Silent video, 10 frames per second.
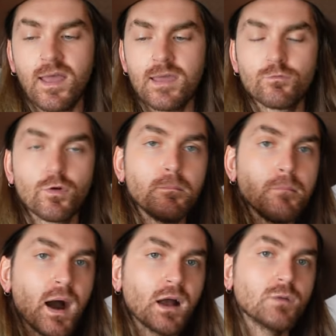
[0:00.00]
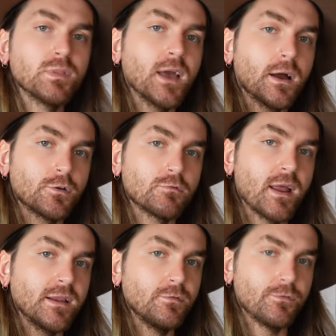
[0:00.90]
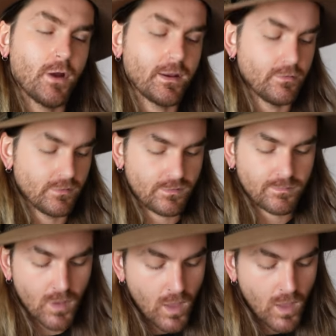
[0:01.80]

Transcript: a remarkably underrated fragrance.